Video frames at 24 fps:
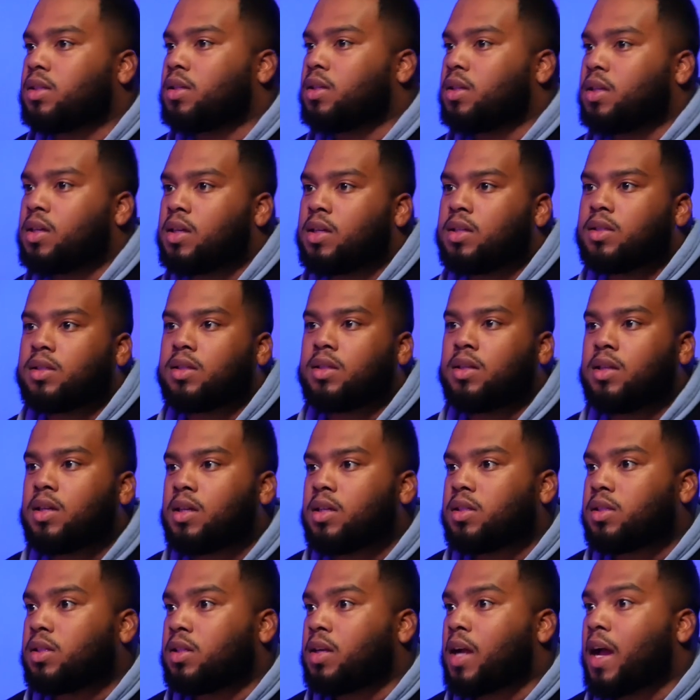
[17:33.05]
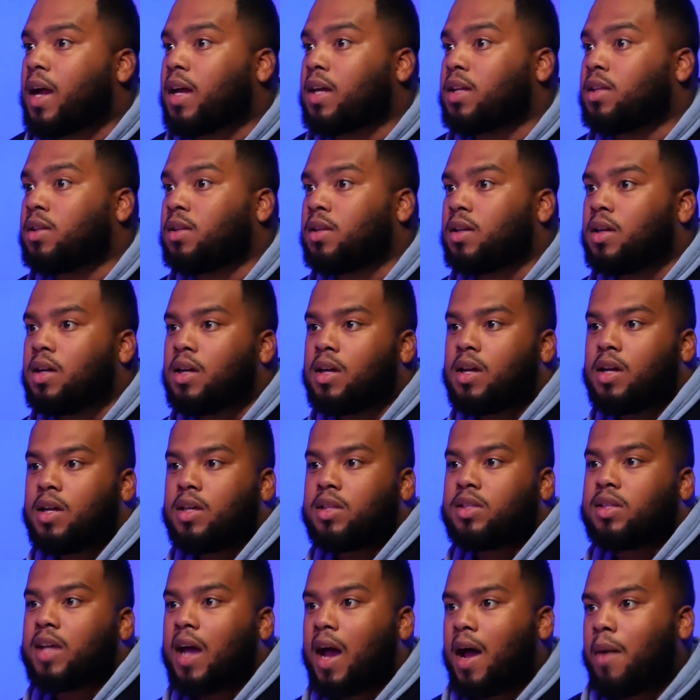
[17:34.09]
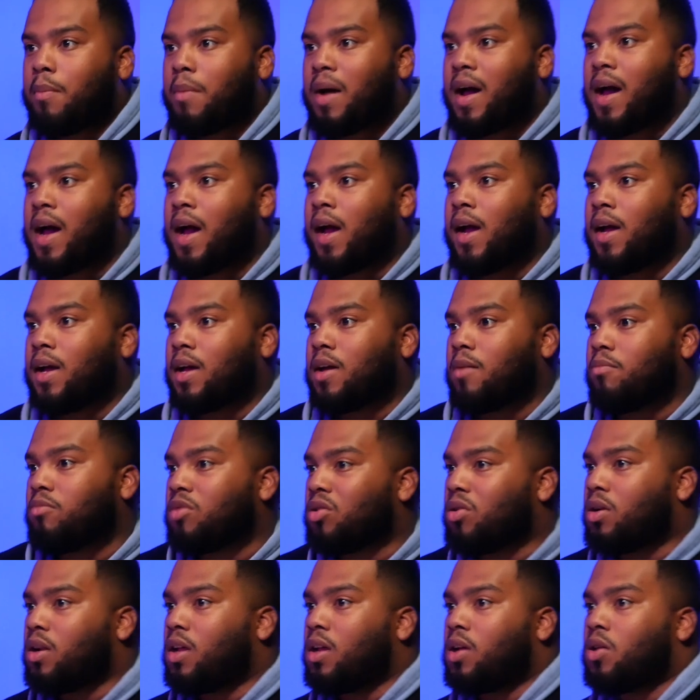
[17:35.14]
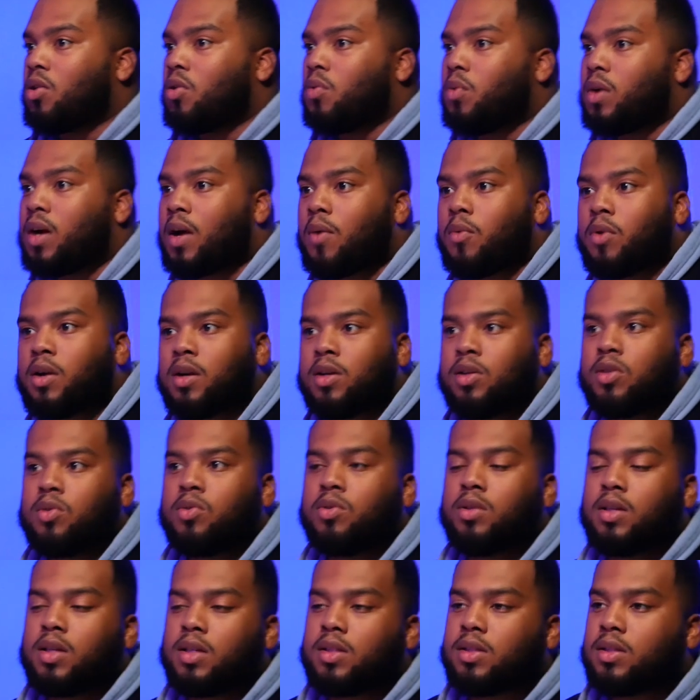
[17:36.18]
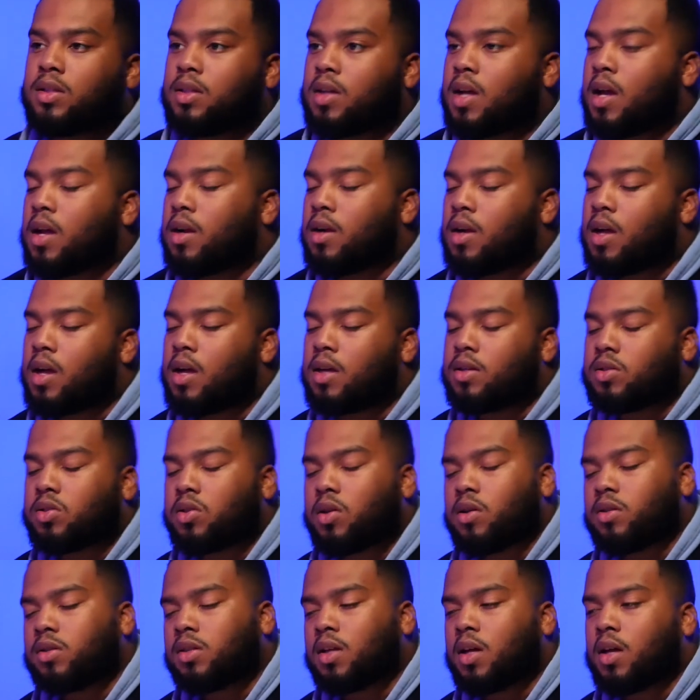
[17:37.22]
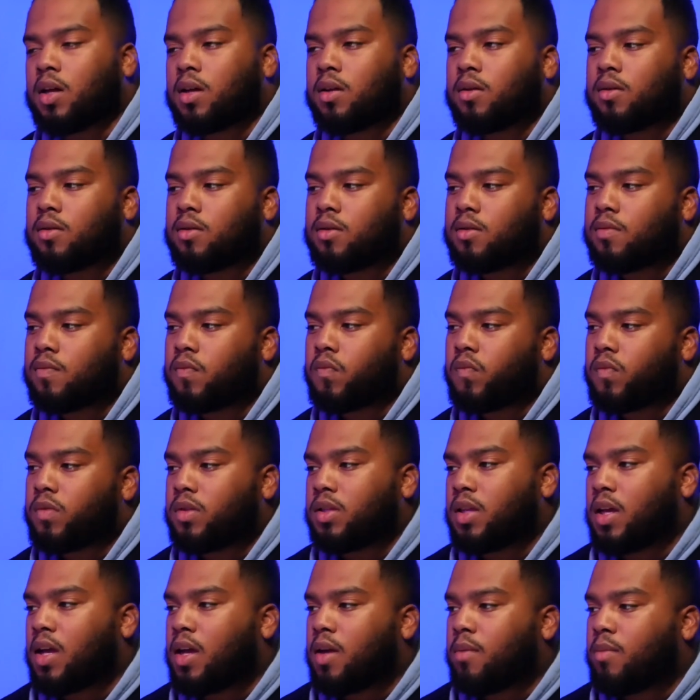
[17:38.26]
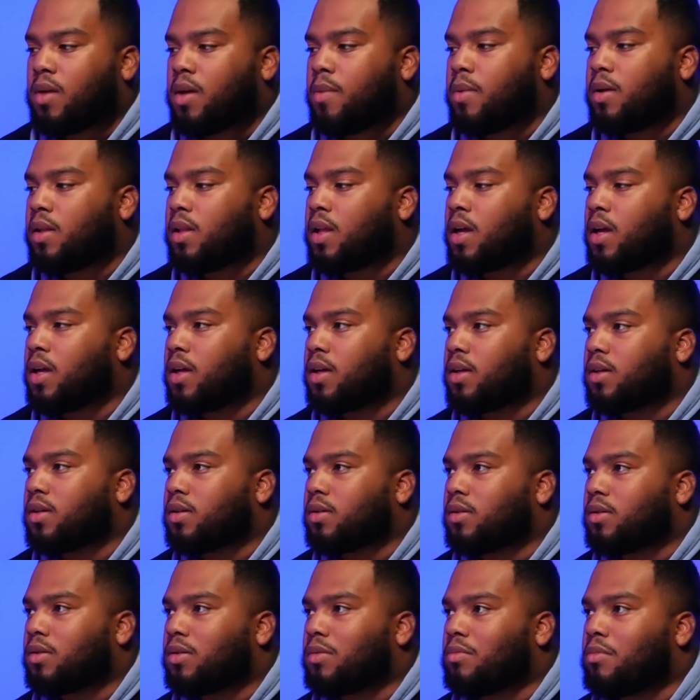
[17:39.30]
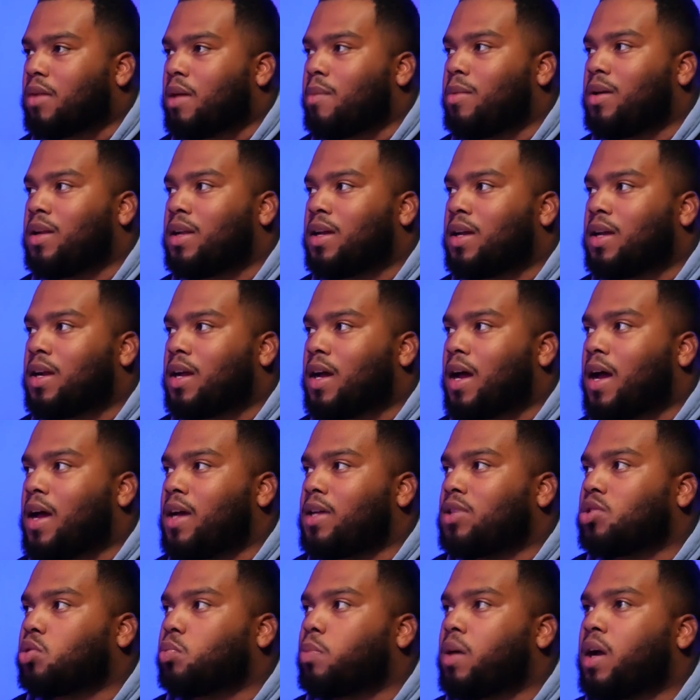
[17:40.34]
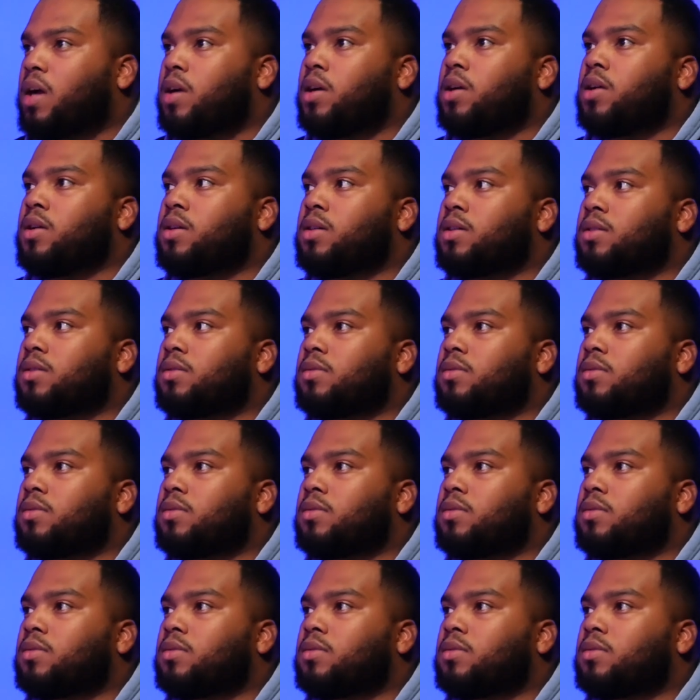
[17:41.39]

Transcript: and this and this, and I can tie my community or what I want to do this and that and that. So I was like, dang, maybe that I inspired her to